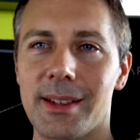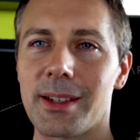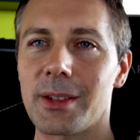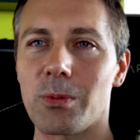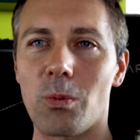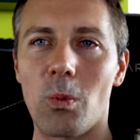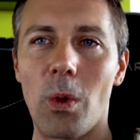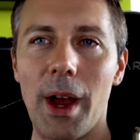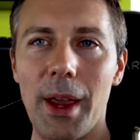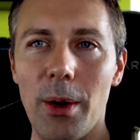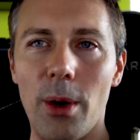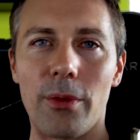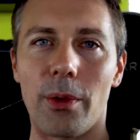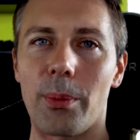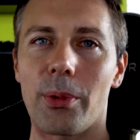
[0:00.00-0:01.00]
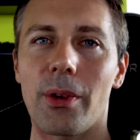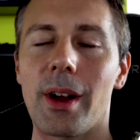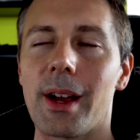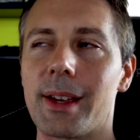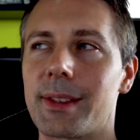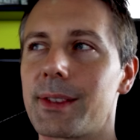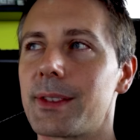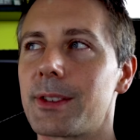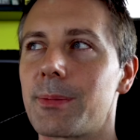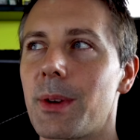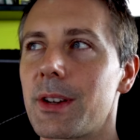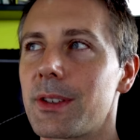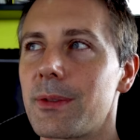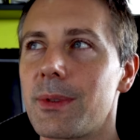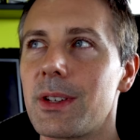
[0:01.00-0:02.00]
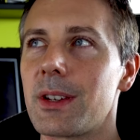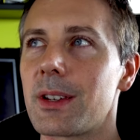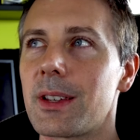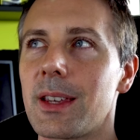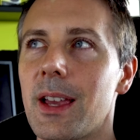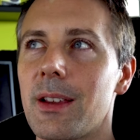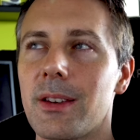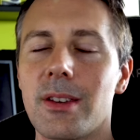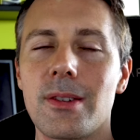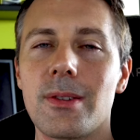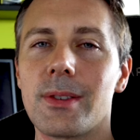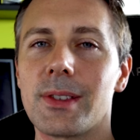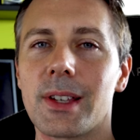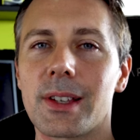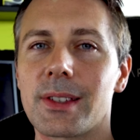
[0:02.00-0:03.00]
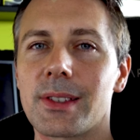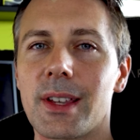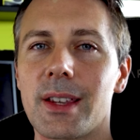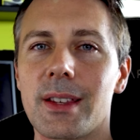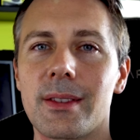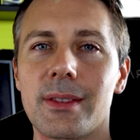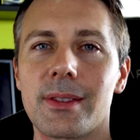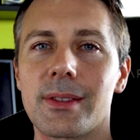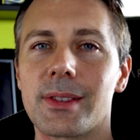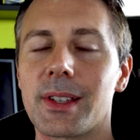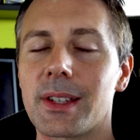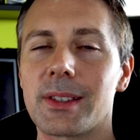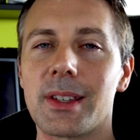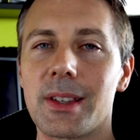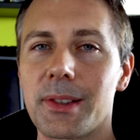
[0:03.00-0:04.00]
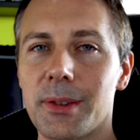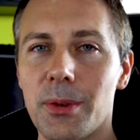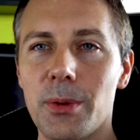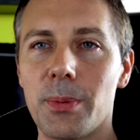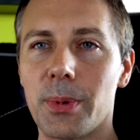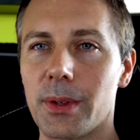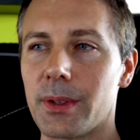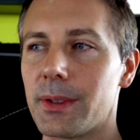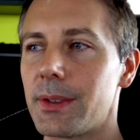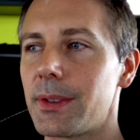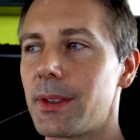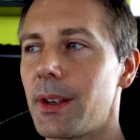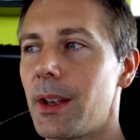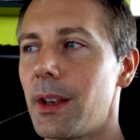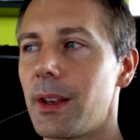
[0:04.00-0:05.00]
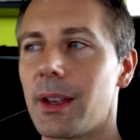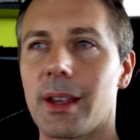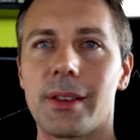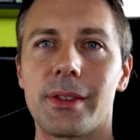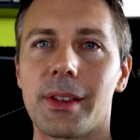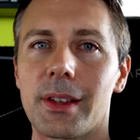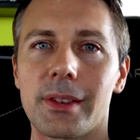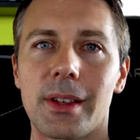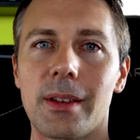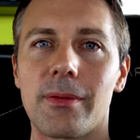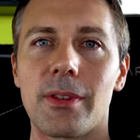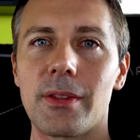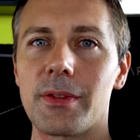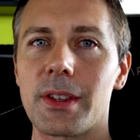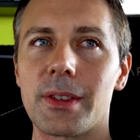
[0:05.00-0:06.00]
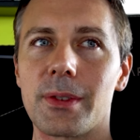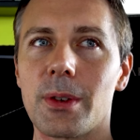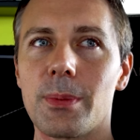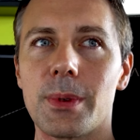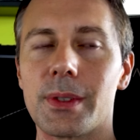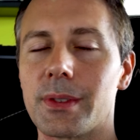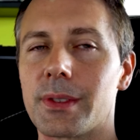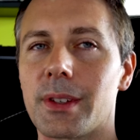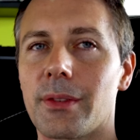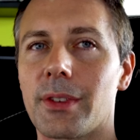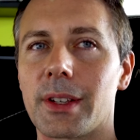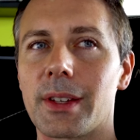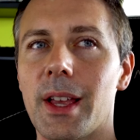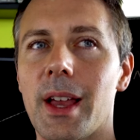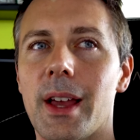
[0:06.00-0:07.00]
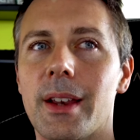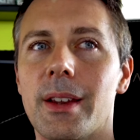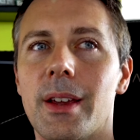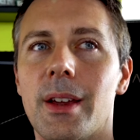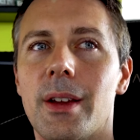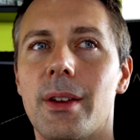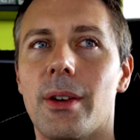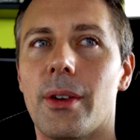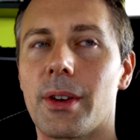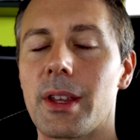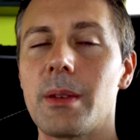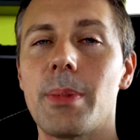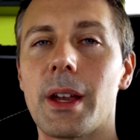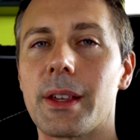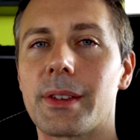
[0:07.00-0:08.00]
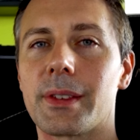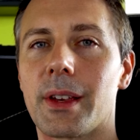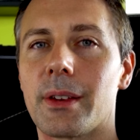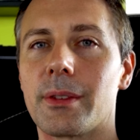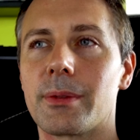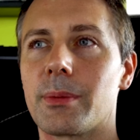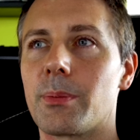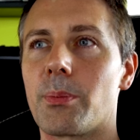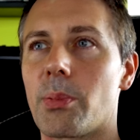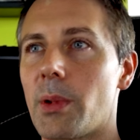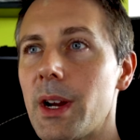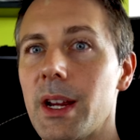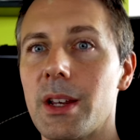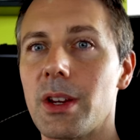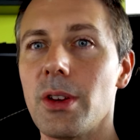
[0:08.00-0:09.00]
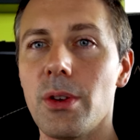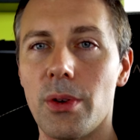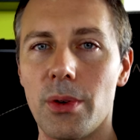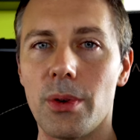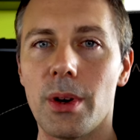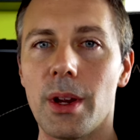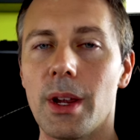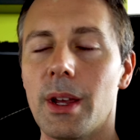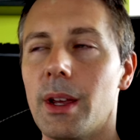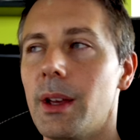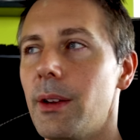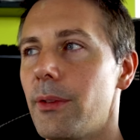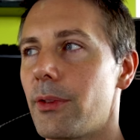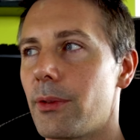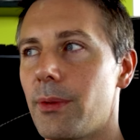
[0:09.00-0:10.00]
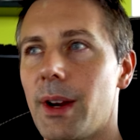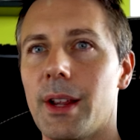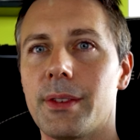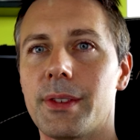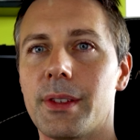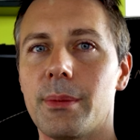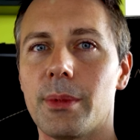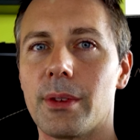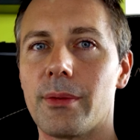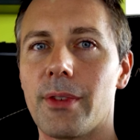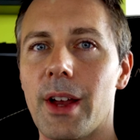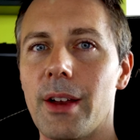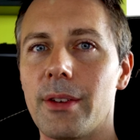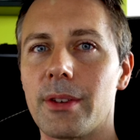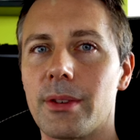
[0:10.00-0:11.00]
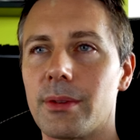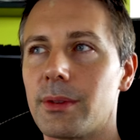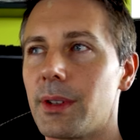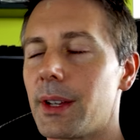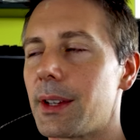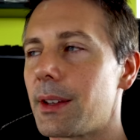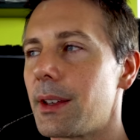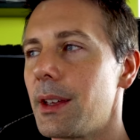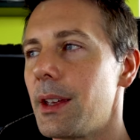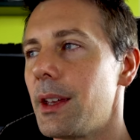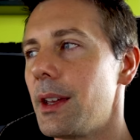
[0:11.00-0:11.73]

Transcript: just way overpriced, especially when you can get new 1660 supers and 1650 supers and stuff like that on eBay sales with brand new for around similar value. Like,